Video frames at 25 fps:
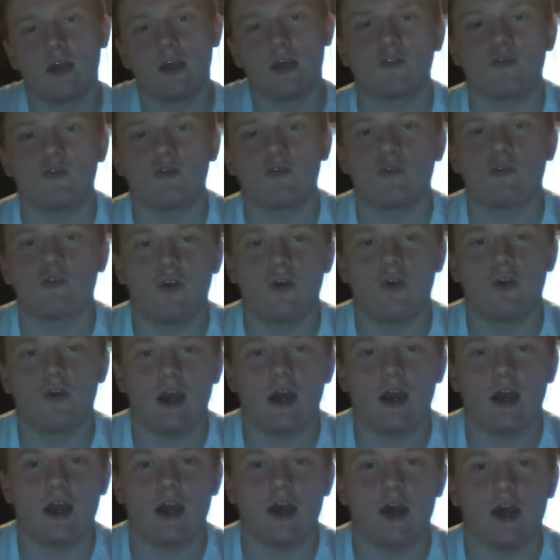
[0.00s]
So
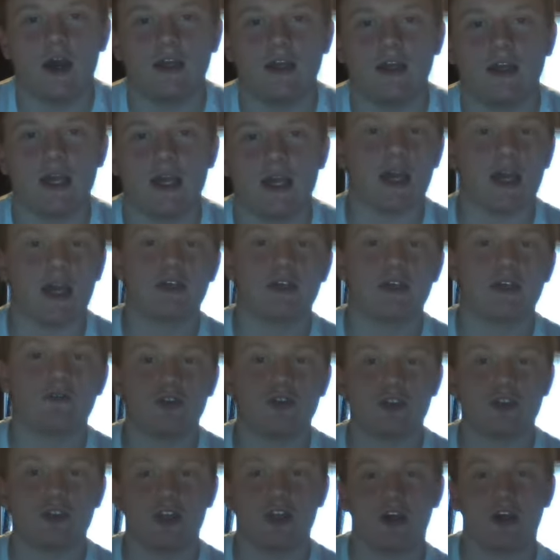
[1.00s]
yeah, guys,
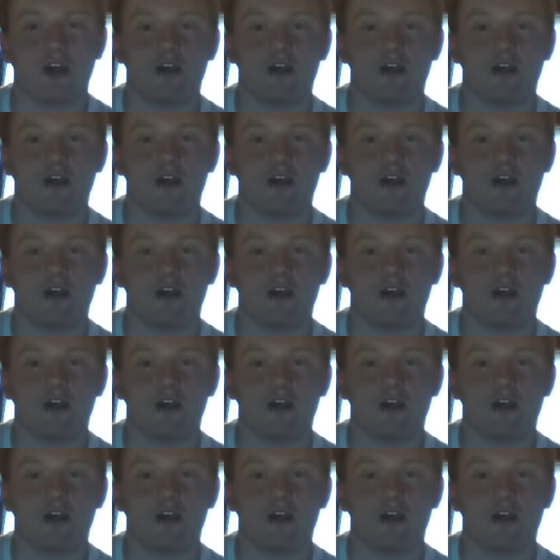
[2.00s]
just a